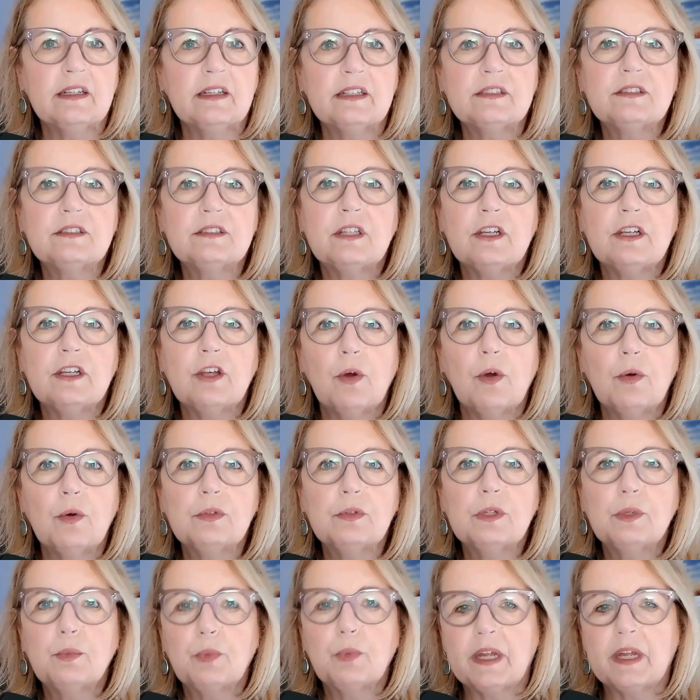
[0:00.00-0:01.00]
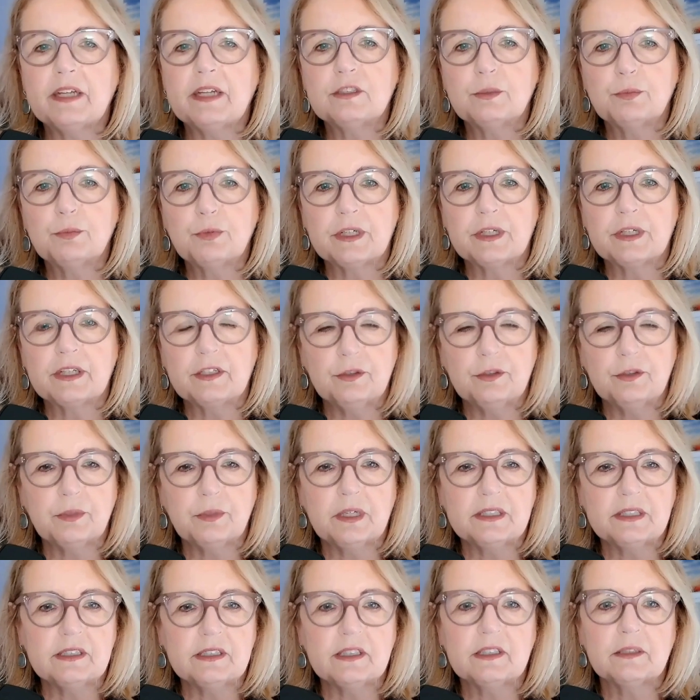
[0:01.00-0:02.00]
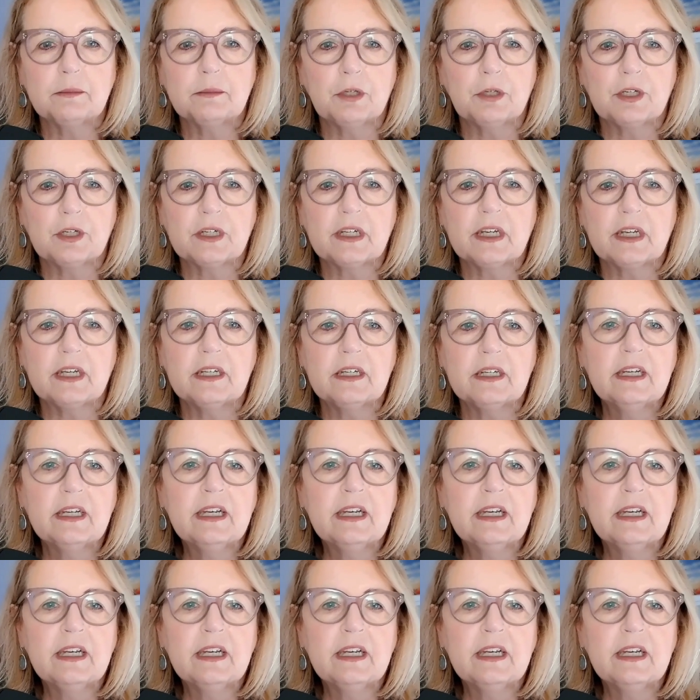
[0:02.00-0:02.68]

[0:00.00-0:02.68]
is the only way to bring a new idea to market.